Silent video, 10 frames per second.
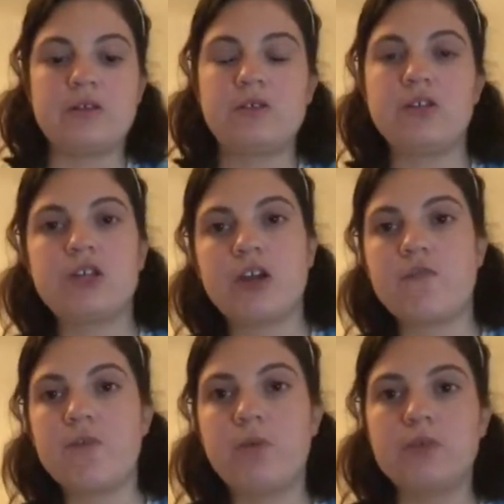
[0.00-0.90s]
So to check
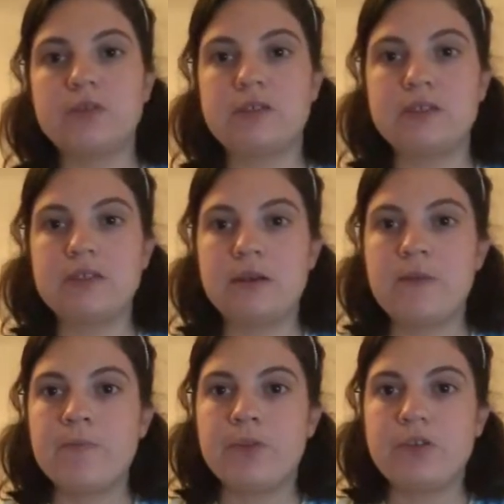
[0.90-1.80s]
for pulses,
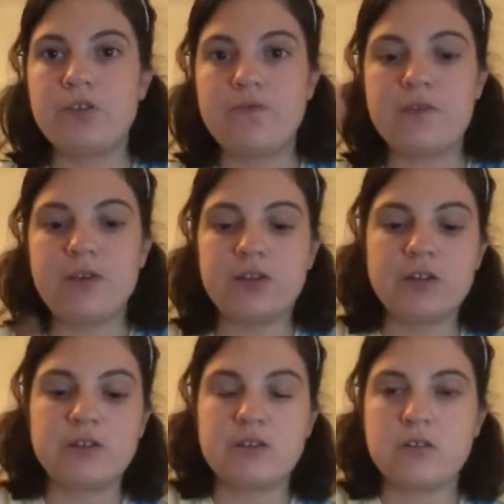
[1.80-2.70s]
2
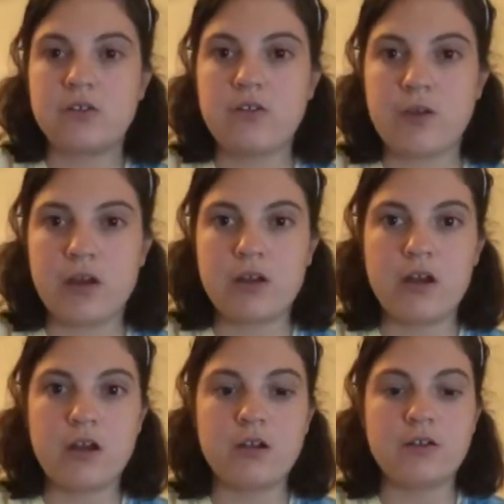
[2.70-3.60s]
fingers, carotid
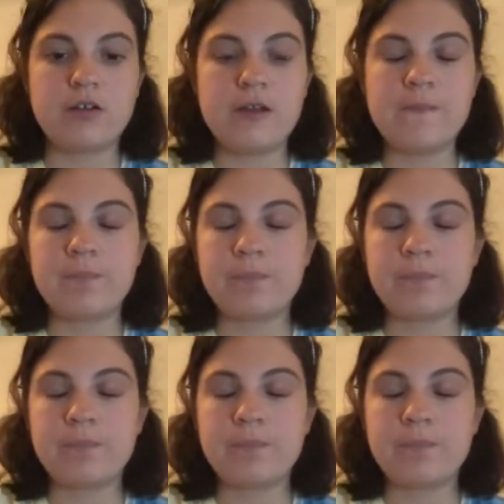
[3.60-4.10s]
artery.